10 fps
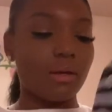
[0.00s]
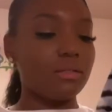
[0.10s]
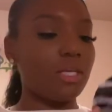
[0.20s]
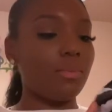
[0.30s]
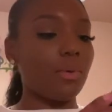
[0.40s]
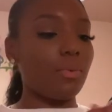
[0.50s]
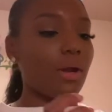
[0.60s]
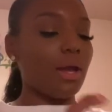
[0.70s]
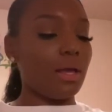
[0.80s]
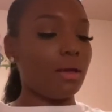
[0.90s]
zebra
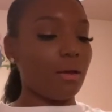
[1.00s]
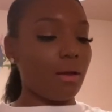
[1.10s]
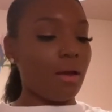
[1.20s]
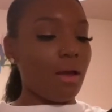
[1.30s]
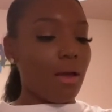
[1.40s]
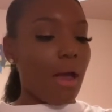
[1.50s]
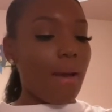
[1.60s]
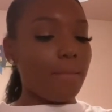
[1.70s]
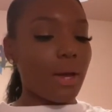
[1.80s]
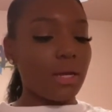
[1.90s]
print
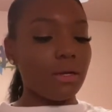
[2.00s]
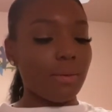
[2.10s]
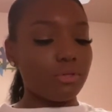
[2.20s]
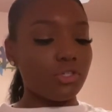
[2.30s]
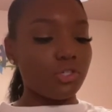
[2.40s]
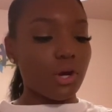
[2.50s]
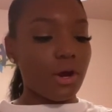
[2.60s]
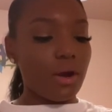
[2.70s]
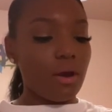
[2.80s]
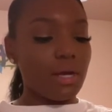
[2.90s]
button up
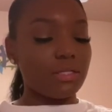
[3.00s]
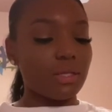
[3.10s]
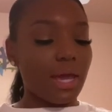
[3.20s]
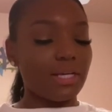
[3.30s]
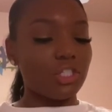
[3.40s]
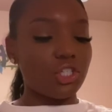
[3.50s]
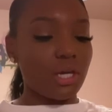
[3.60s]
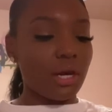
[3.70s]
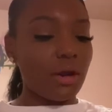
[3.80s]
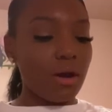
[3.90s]
shirt. It's like
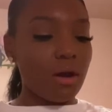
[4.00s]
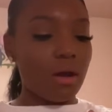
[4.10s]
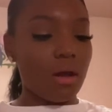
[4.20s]
sheer,